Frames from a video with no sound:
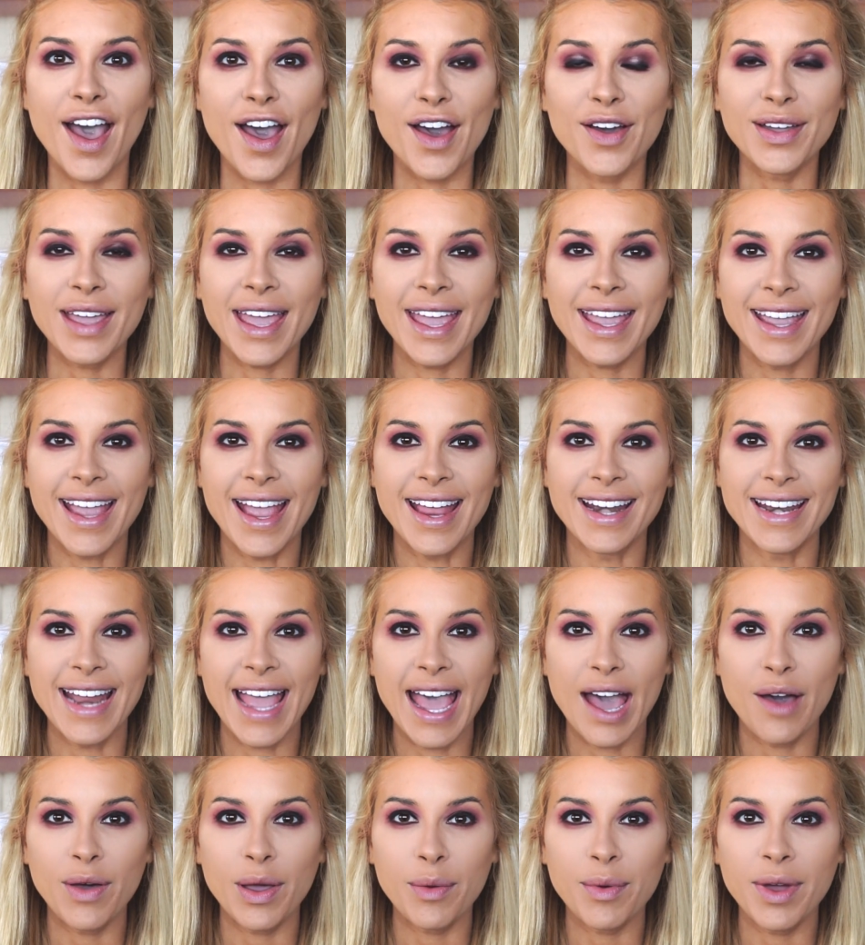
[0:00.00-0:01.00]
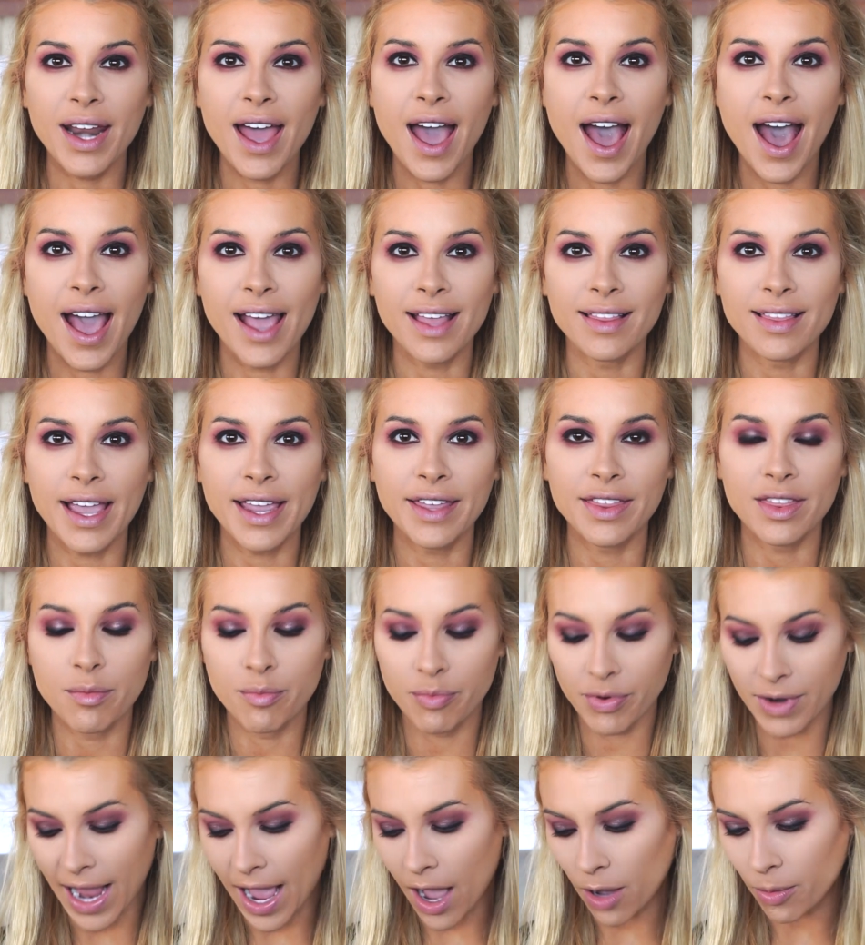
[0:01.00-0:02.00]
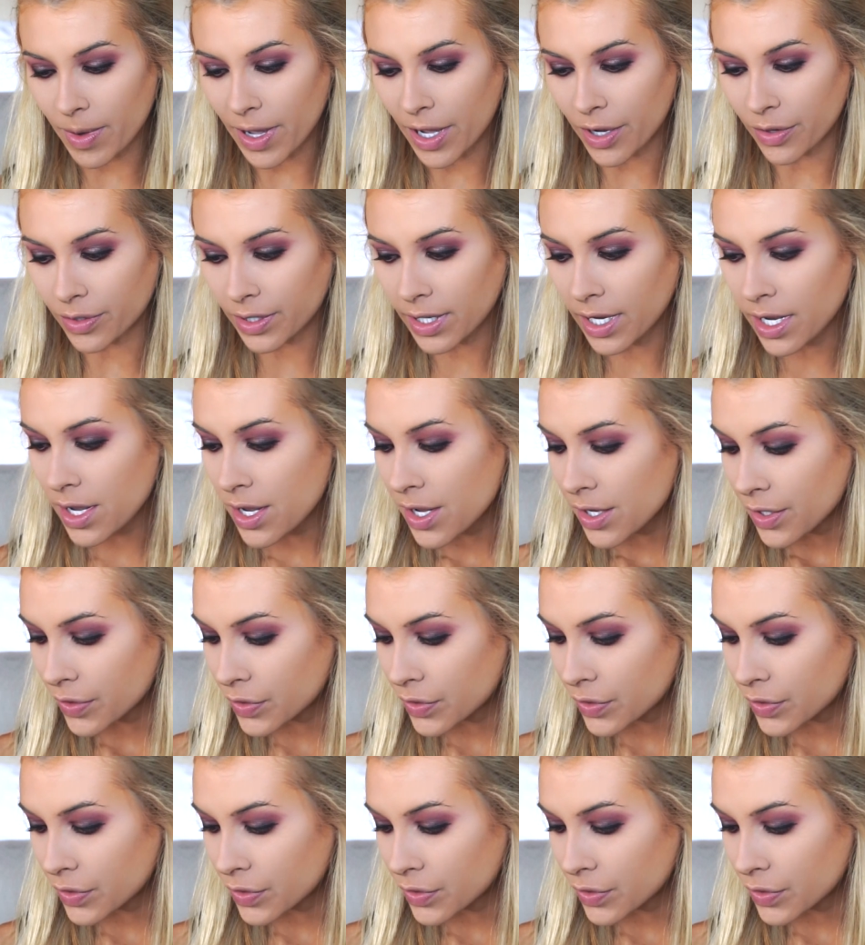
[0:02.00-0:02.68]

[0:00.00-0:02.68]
Okay, and now I wanna highlight the brow bone.